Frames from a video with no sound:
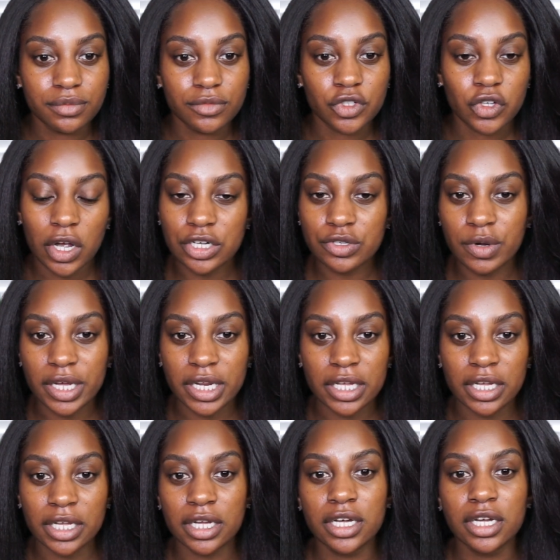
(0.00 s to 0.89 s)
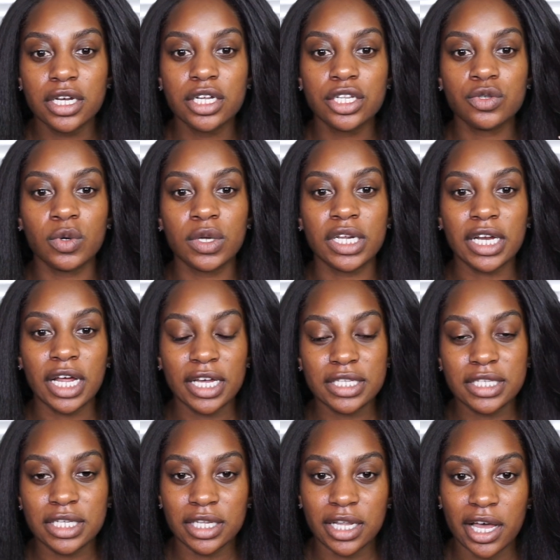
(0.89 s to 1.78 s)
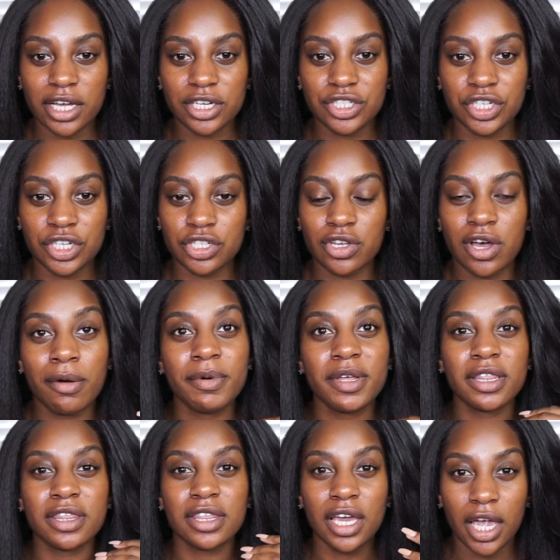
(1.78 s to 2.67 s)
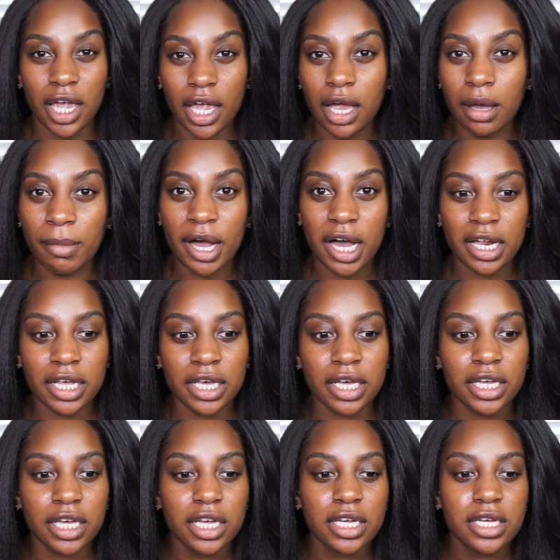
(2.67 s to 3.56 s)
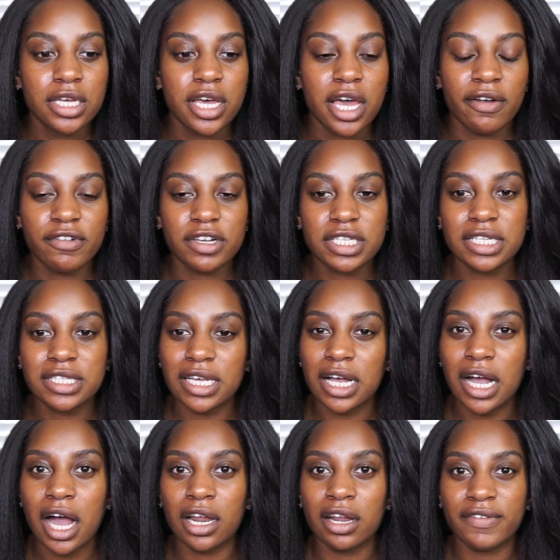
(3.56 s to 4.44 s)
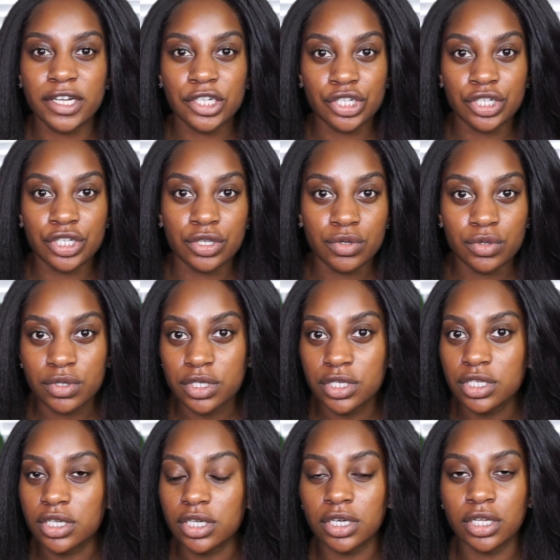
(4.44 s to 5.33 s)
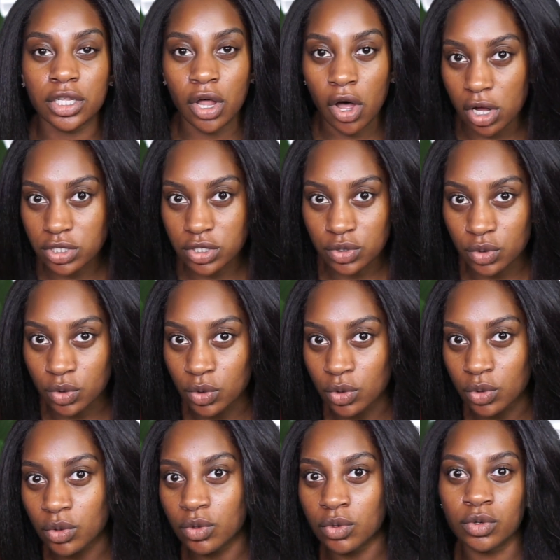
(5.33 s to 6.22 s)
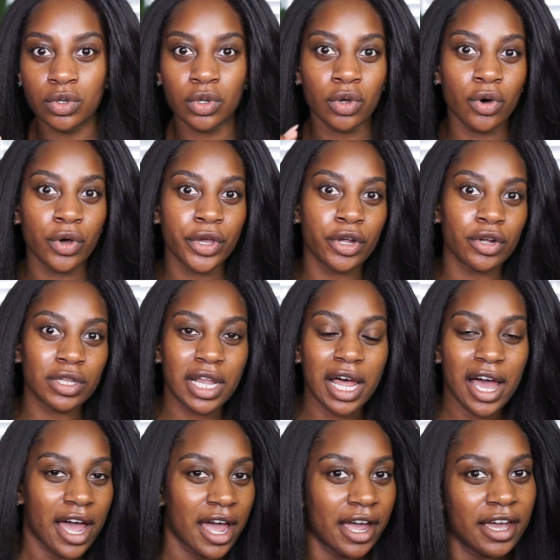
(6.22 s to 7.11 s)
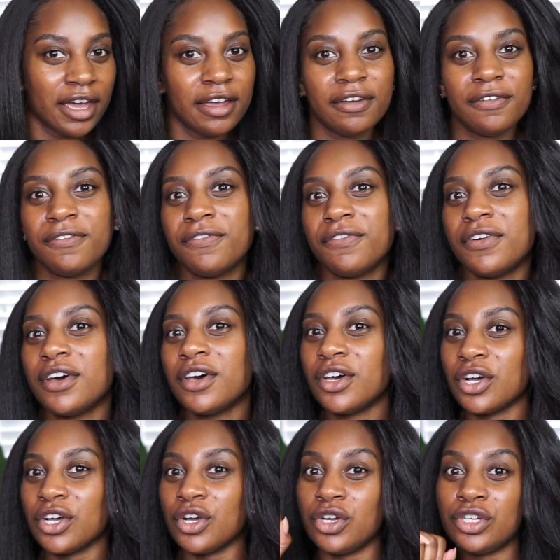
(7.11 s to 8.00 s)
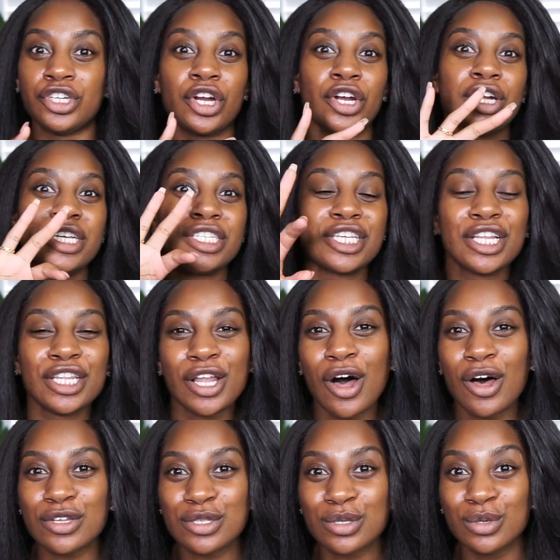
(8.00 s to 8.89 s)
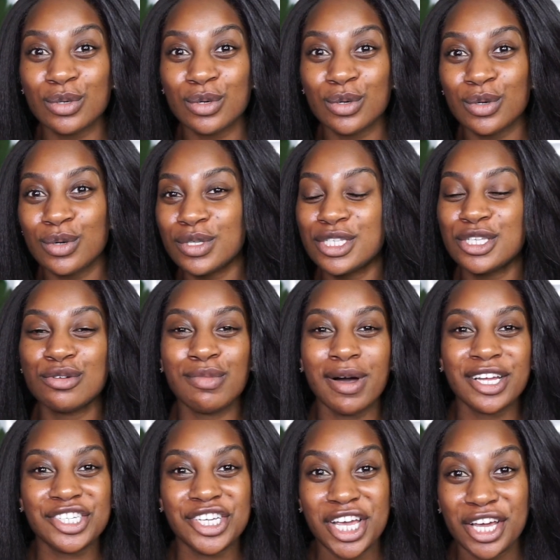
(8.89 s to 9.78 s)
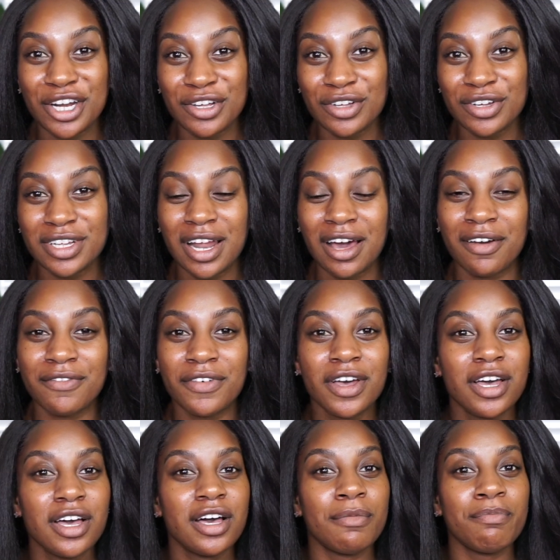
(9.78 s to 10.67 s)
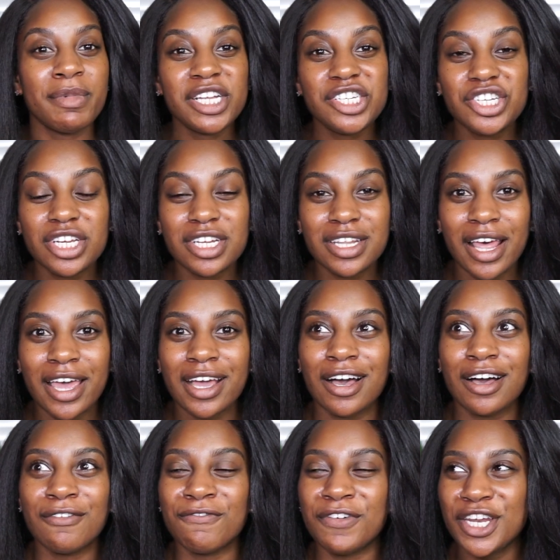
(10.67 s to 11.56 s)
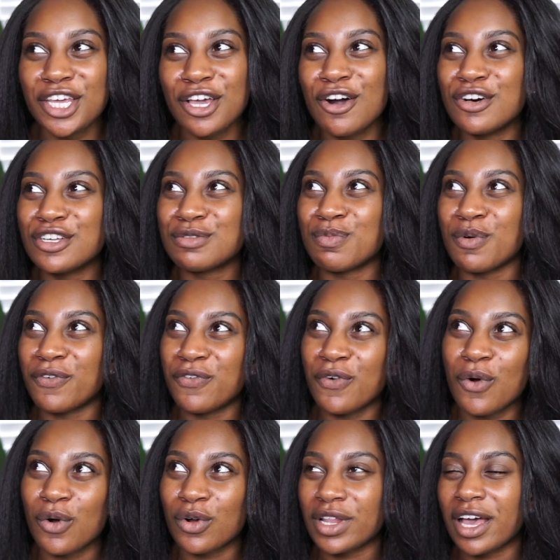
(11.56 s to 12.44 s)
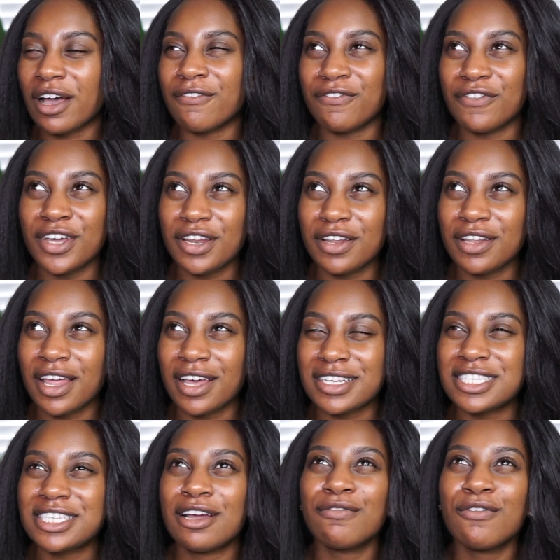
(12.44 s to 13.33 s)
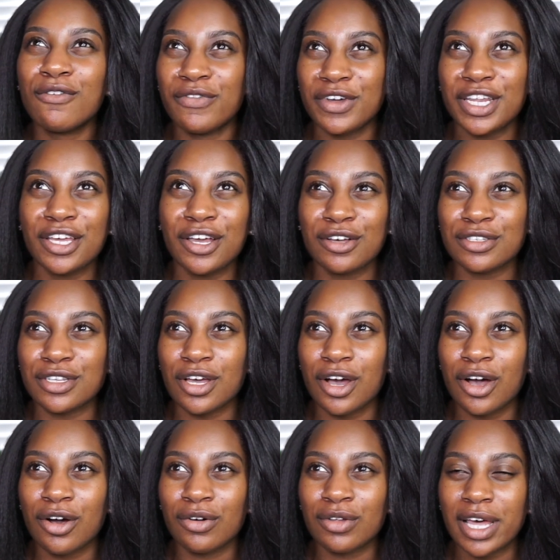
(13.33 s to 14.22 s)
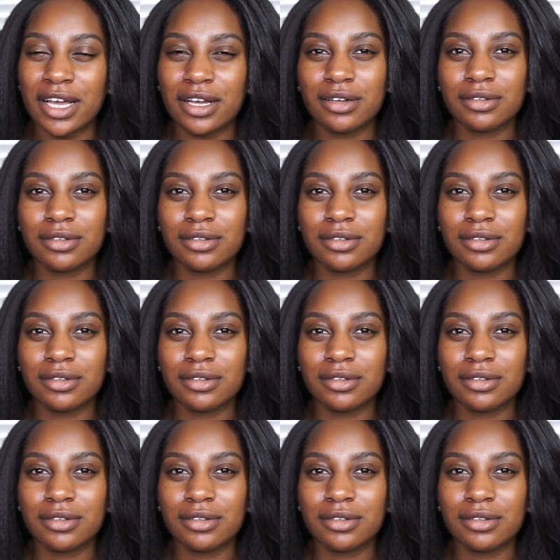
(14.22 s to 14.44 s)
graduated 2019 last year. So I've been thinking about it ever since I kind of introduced law school, lawyer life, journey to law school to my channel. And I've mentioned like videos before, like several videos ago, like